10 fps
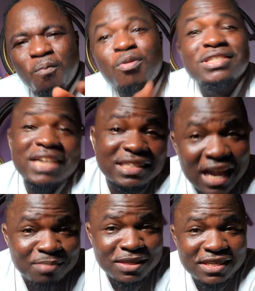most of the
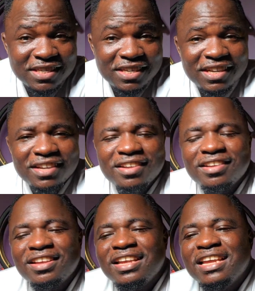times
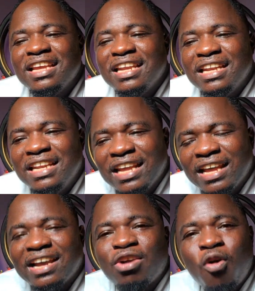
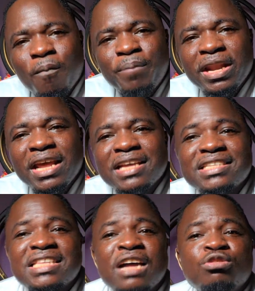the company
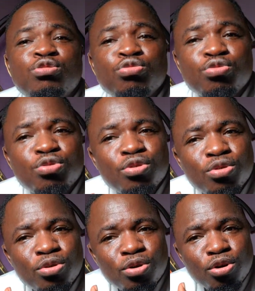stand to
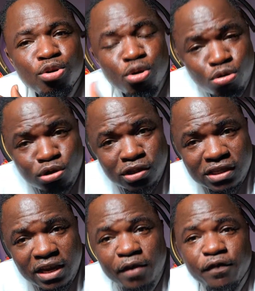
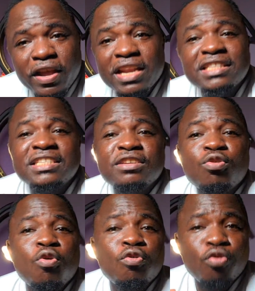lose if
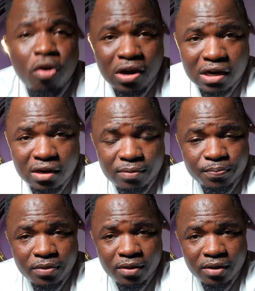anything go wrong.
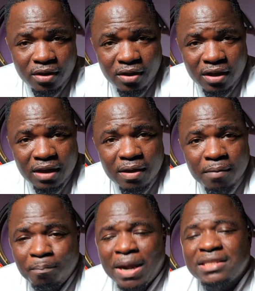
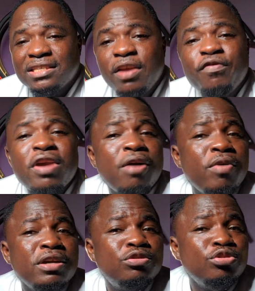But if we are
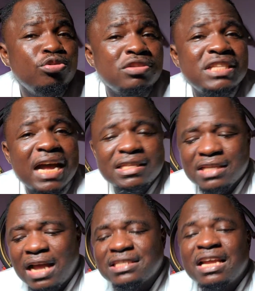going to use
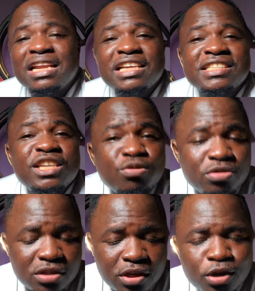that as an
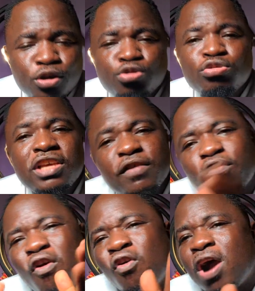excuse to
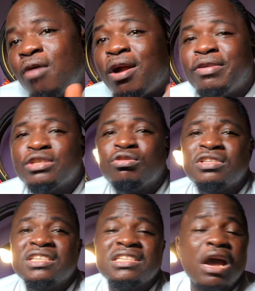give all our
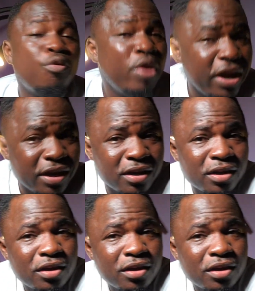resources away